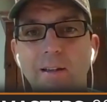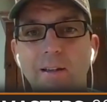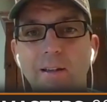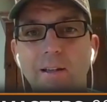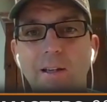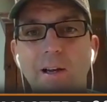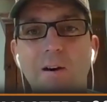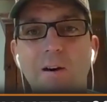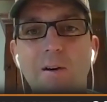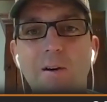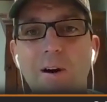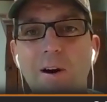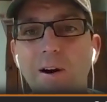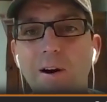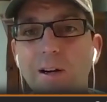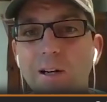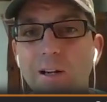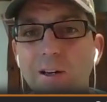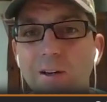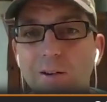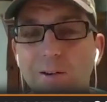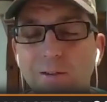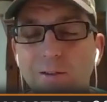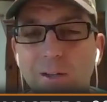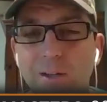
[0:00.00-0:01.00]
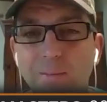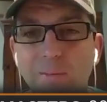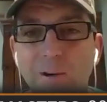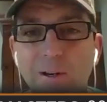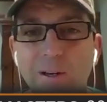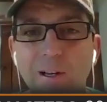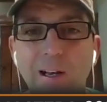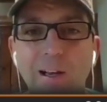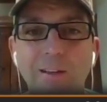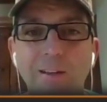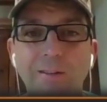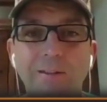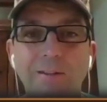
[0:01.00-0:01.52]
Go argue to someone
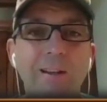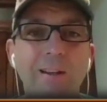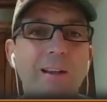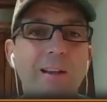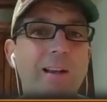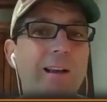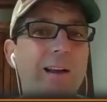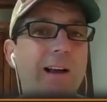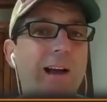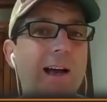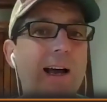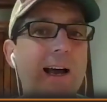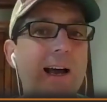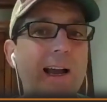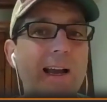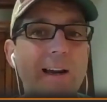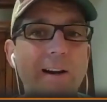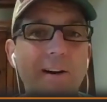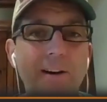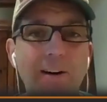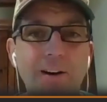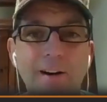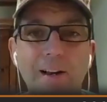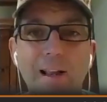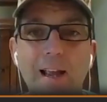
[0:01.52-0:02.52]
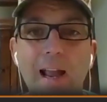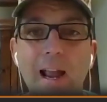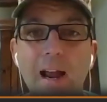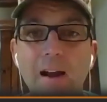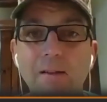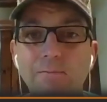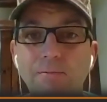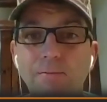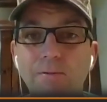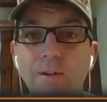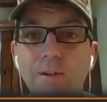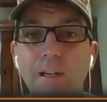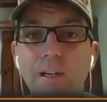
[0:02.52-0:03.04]
else. I hear it
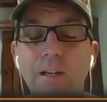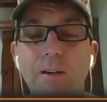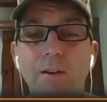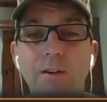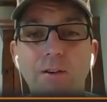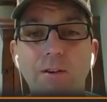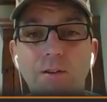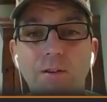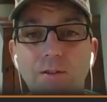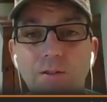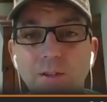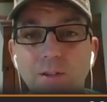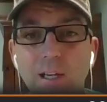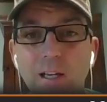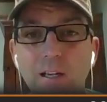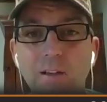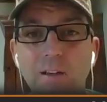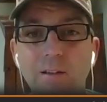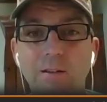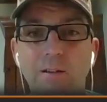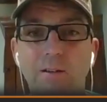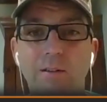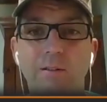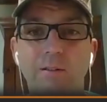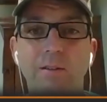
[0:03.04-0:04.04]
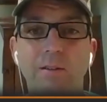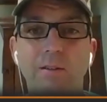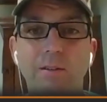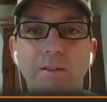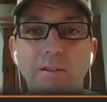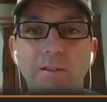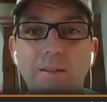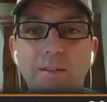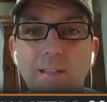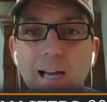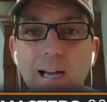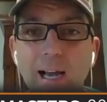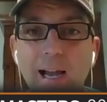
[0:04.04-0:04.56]
every single
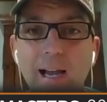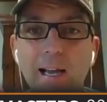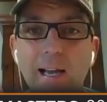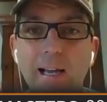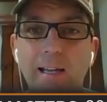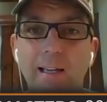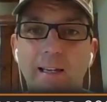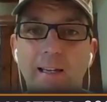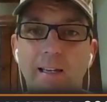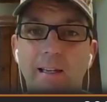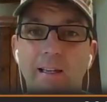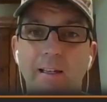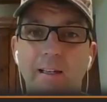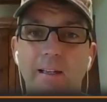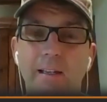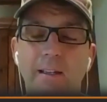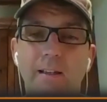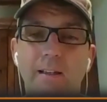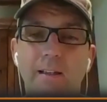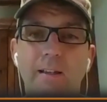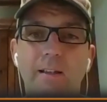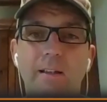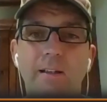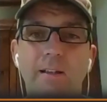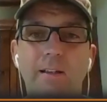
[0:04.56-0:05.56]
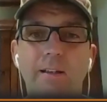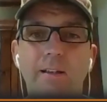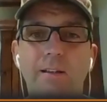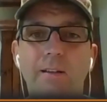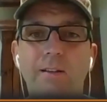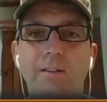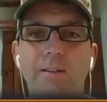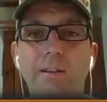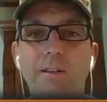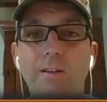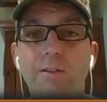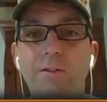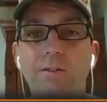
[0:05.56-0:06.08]
day.
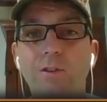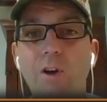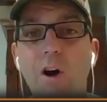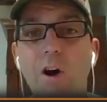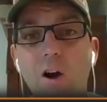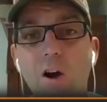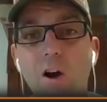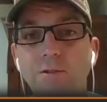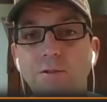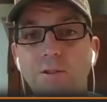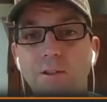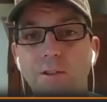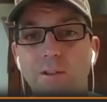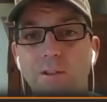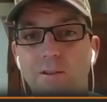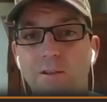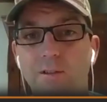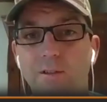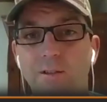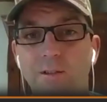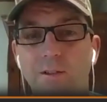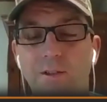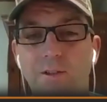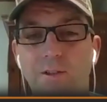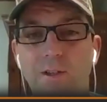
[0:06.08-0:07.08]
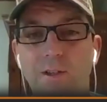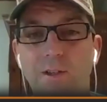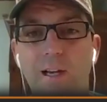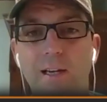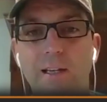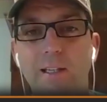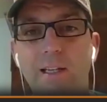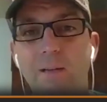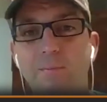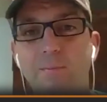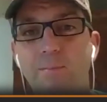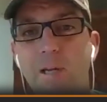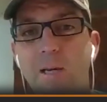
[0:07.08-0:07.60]
It's exhausting trying to
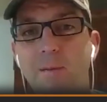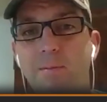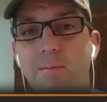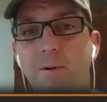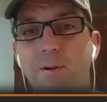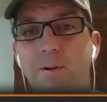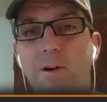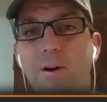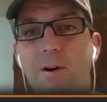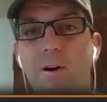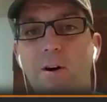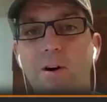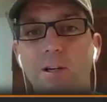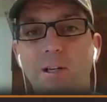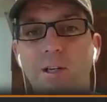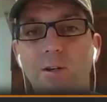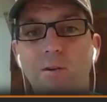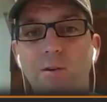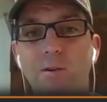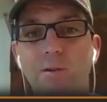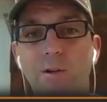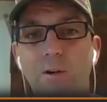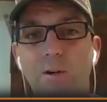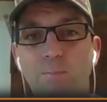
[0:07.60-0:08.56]
get people to argue their